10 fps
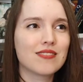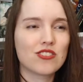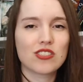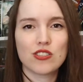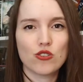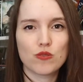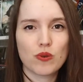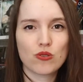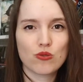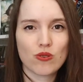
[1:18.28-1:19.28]
just used
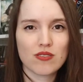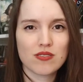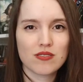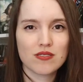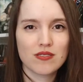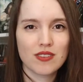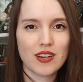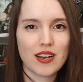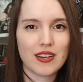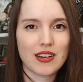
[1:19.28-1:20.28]
bookstores
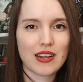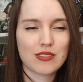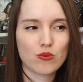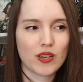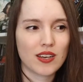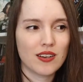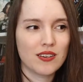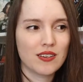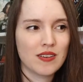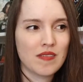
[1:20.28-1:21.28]
in the last weekend.